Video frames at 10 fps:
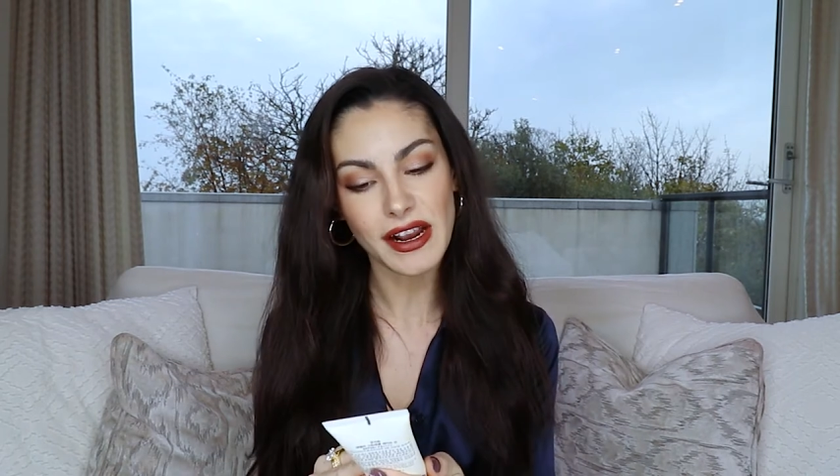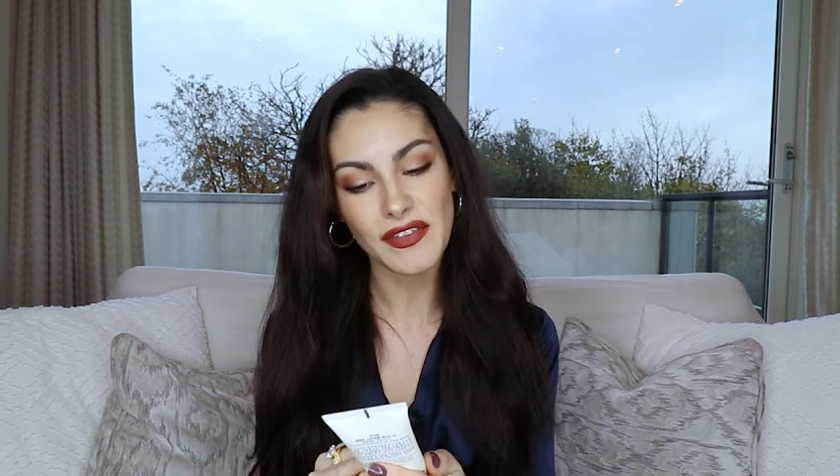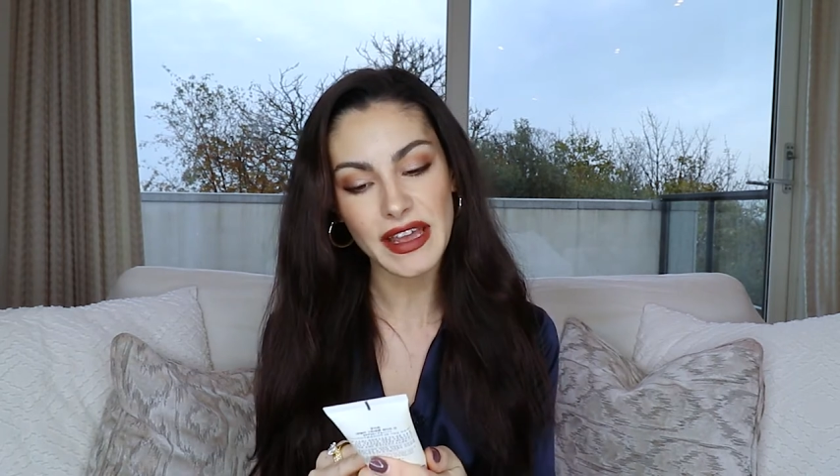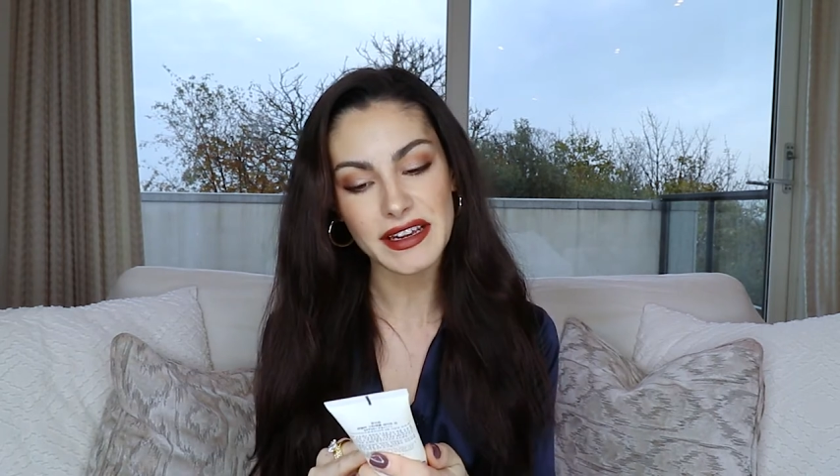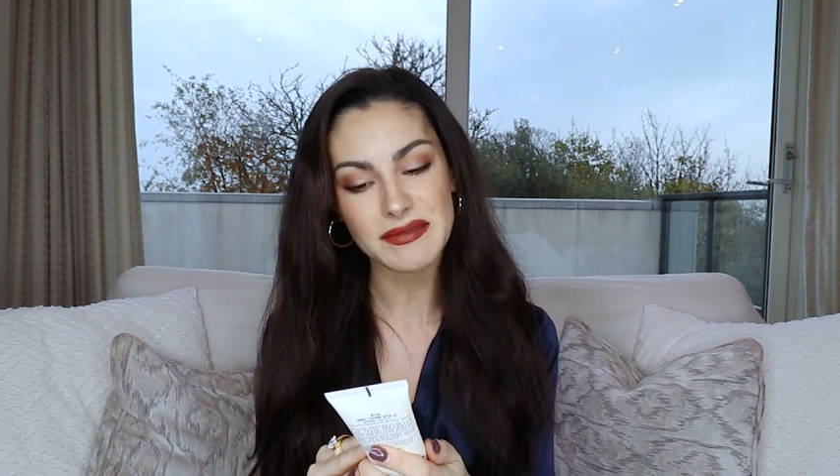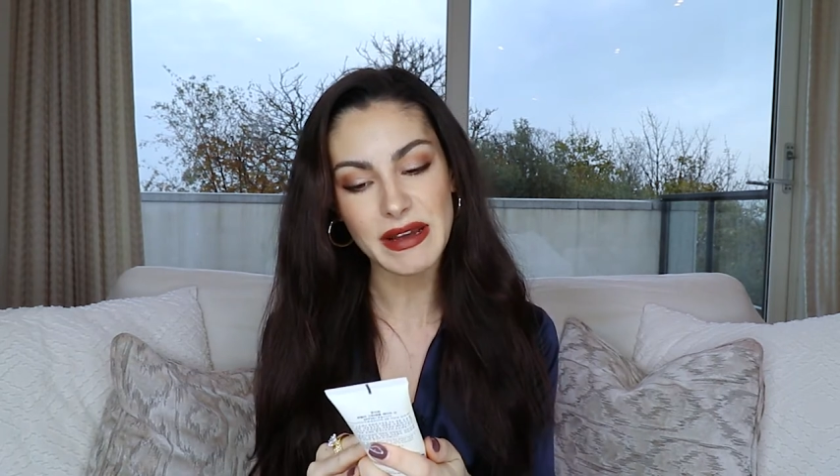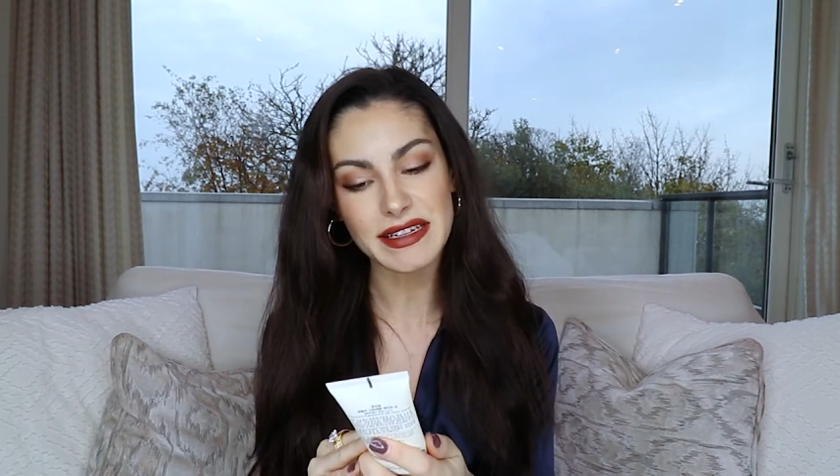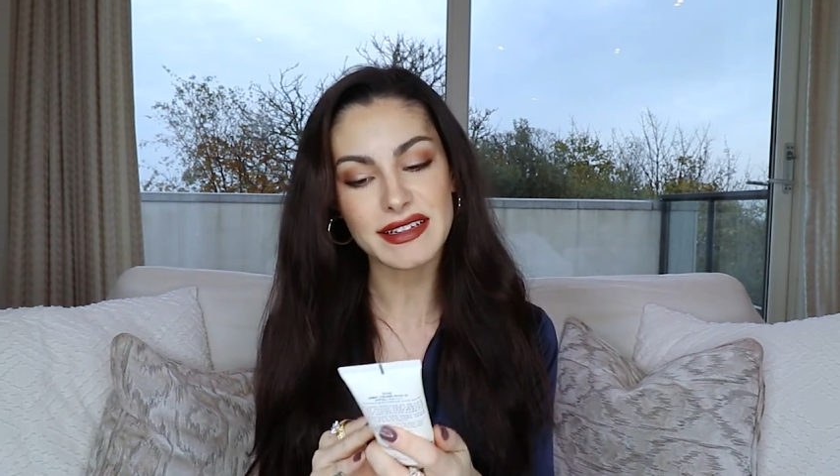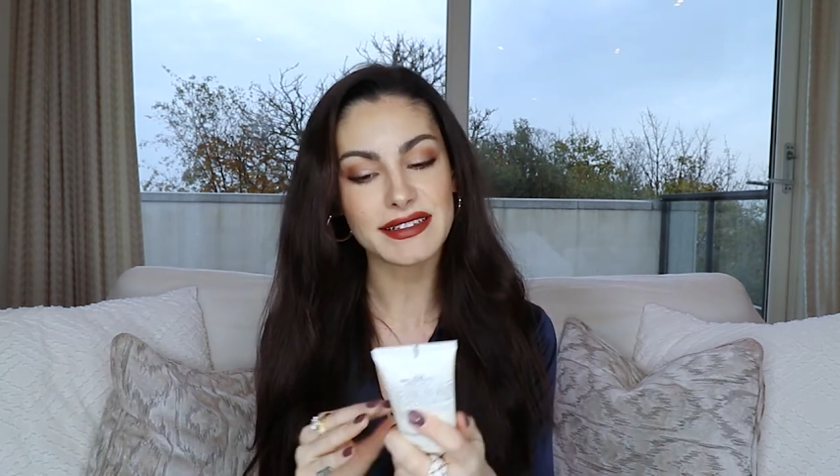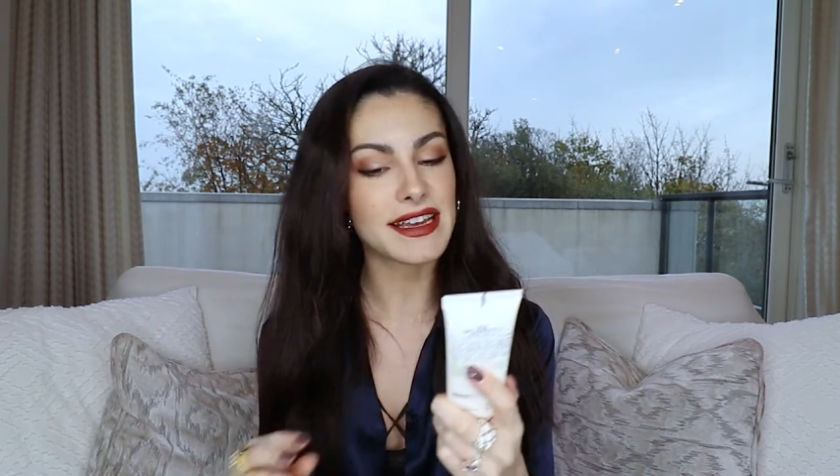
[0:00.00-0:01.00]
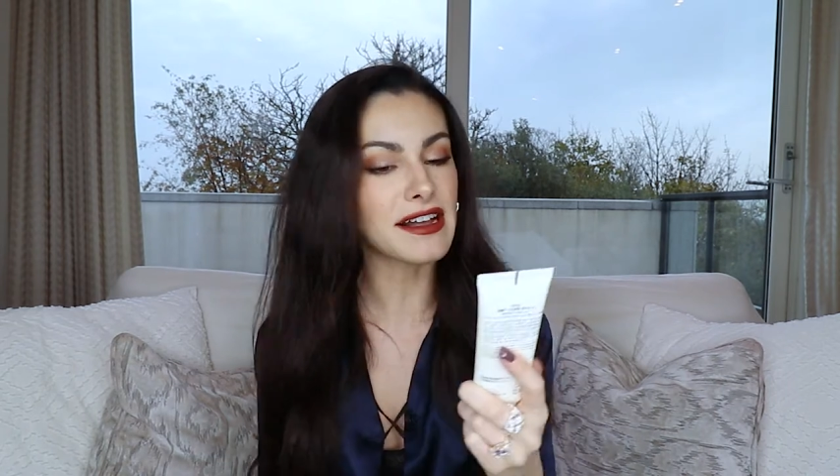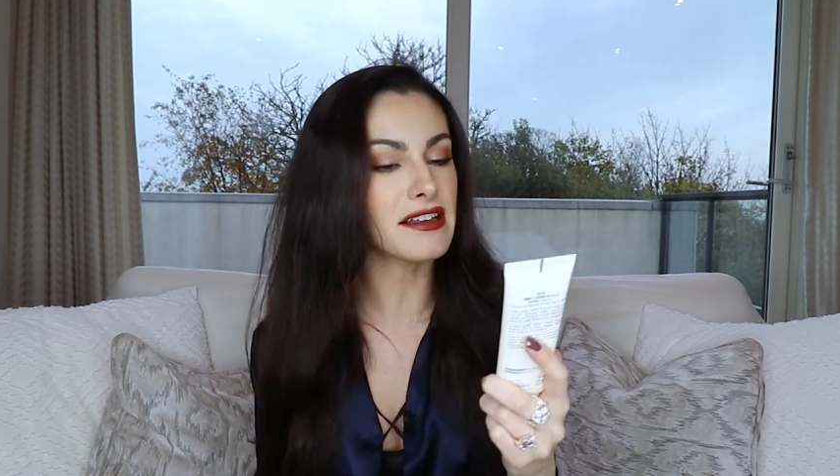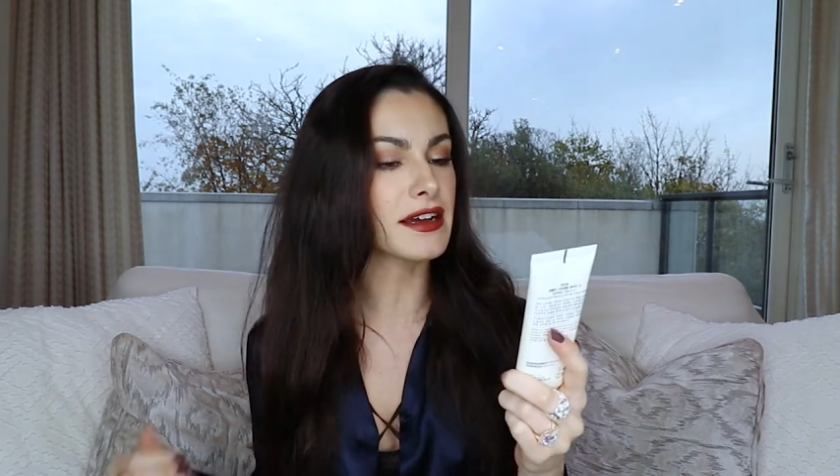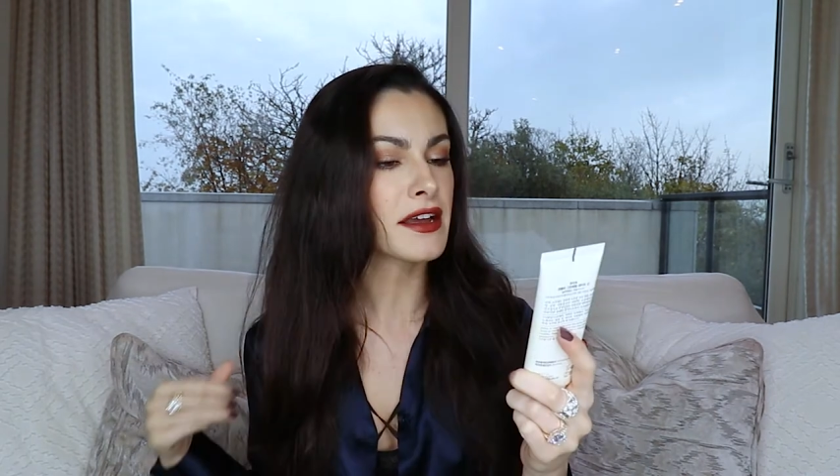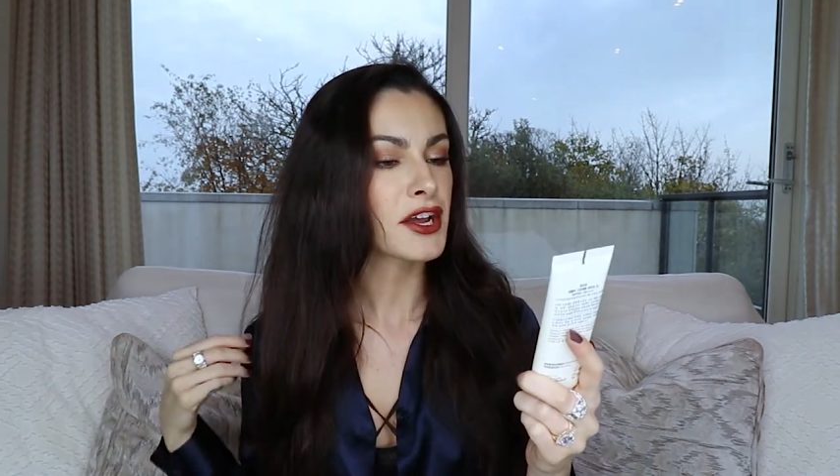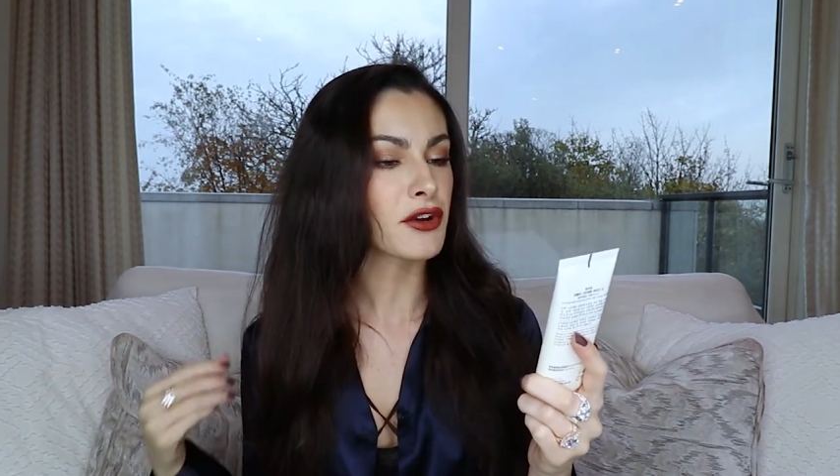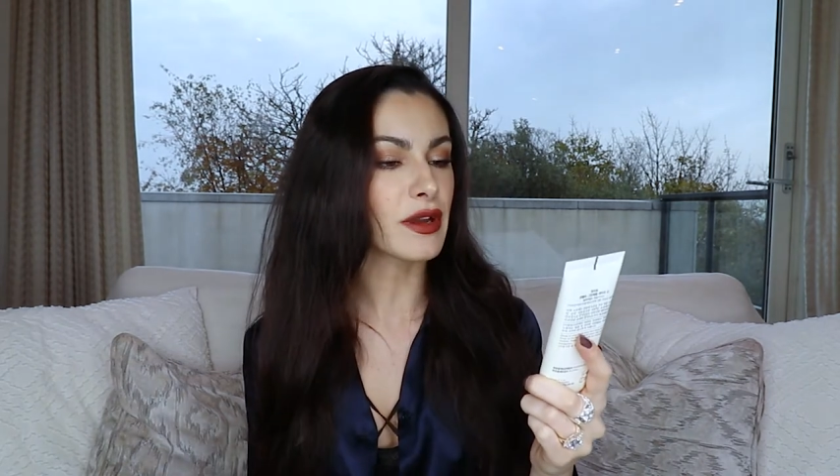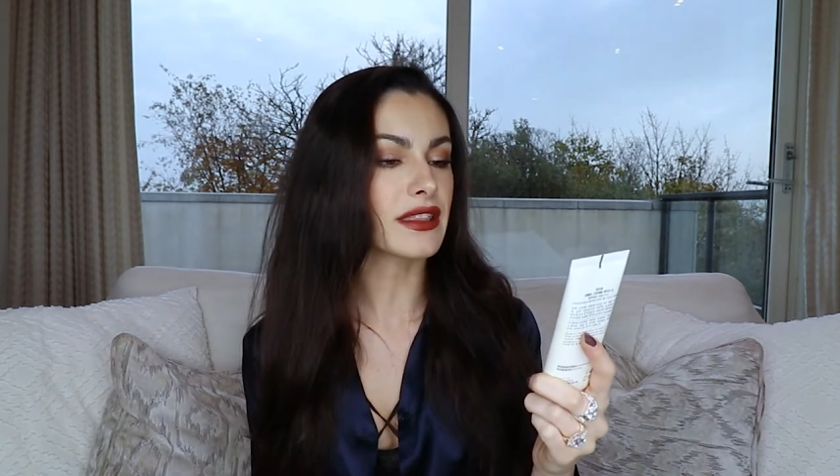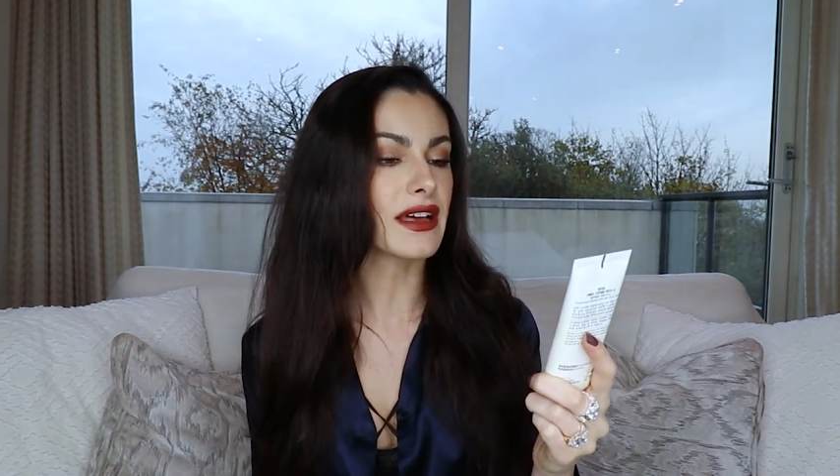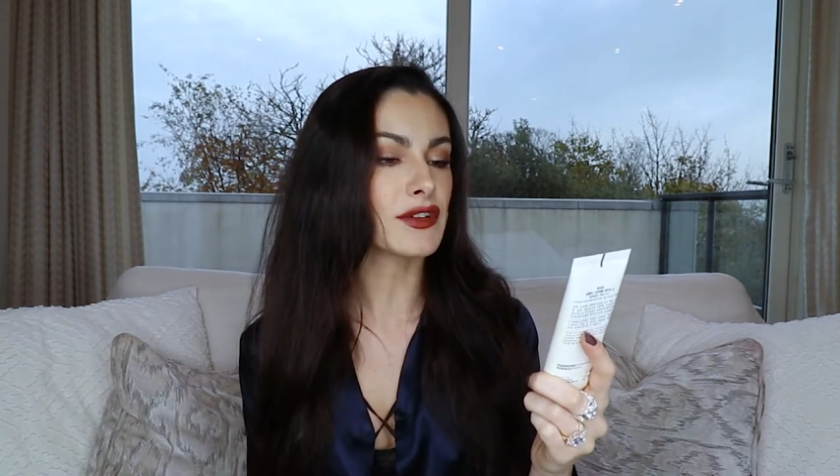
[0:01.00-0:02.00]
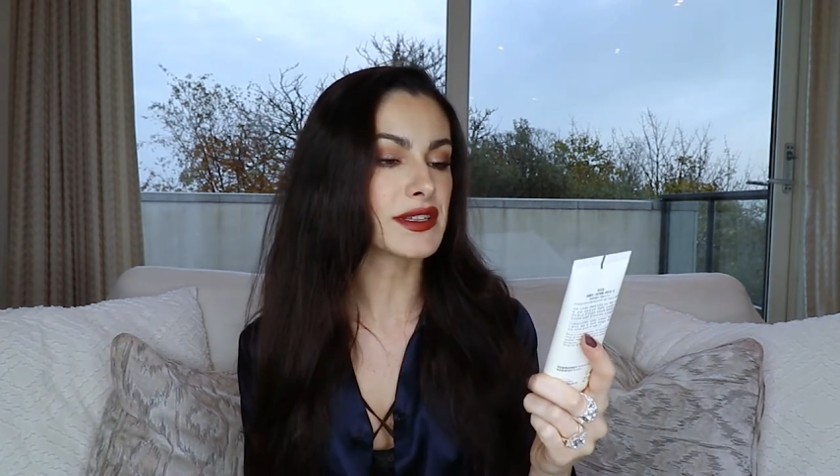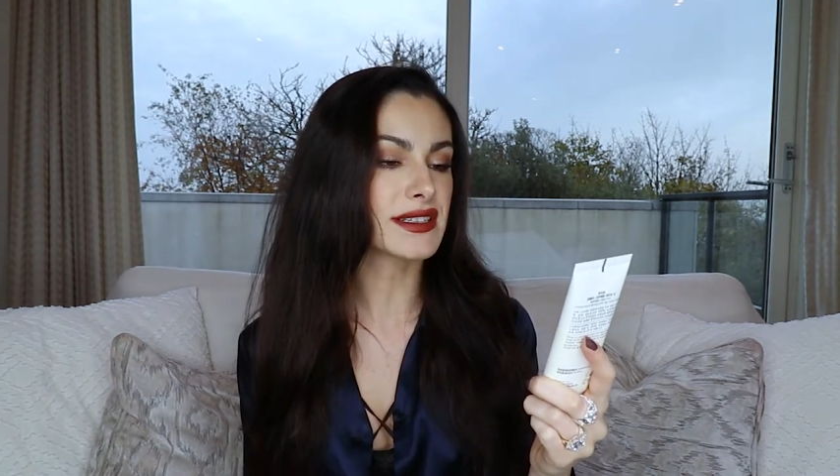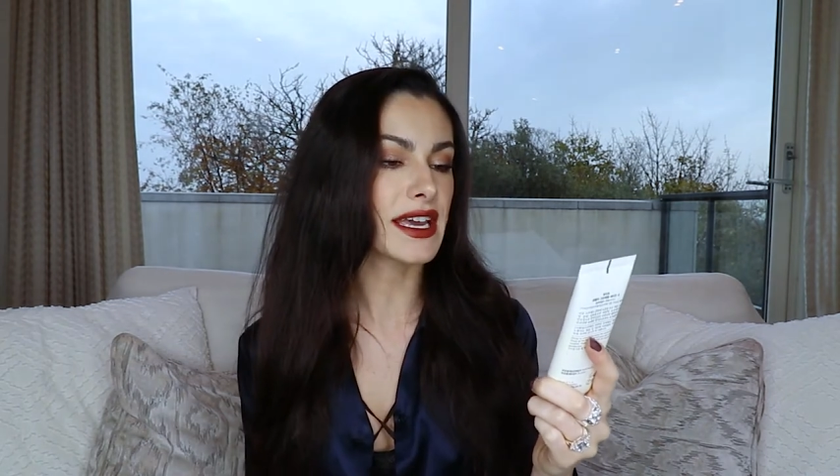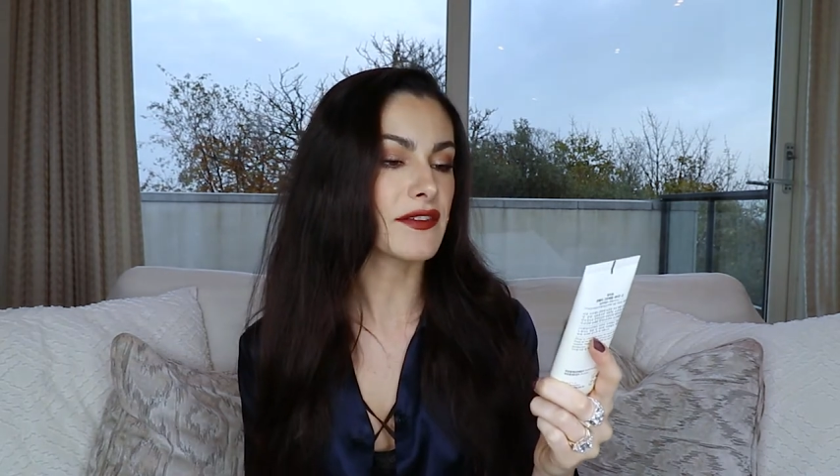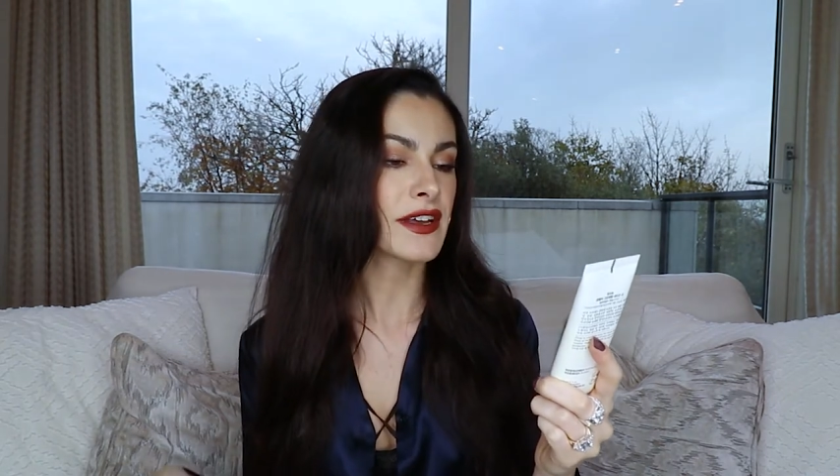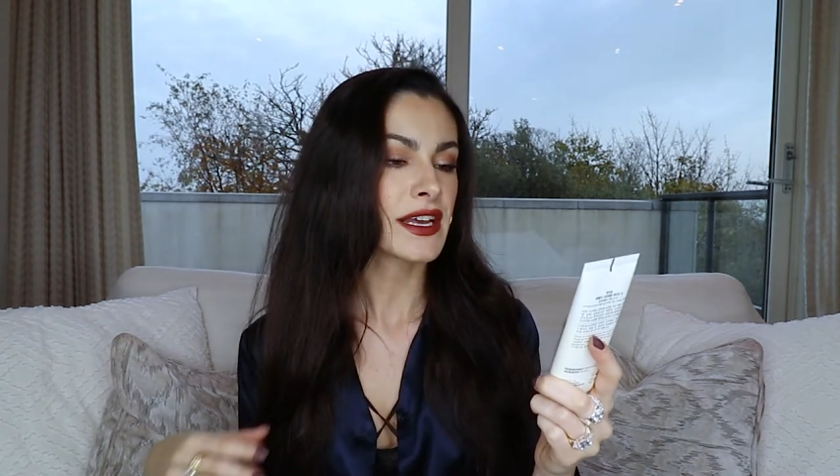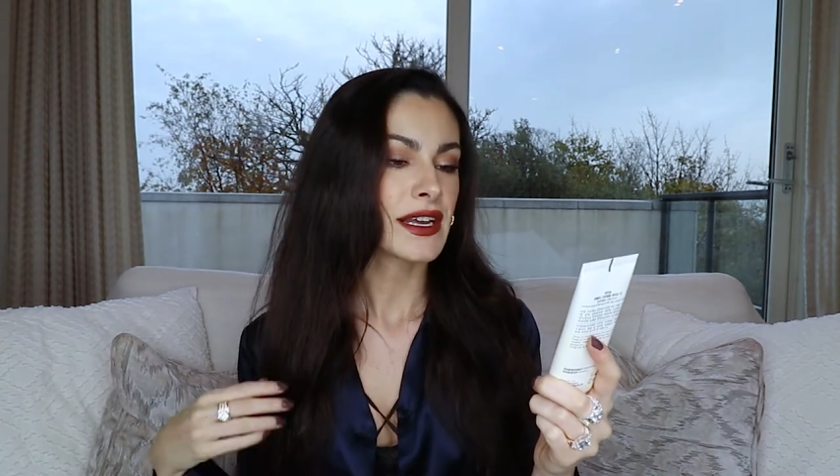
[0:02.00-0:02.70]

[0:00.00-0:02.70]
and that is my Centella Green Level Safe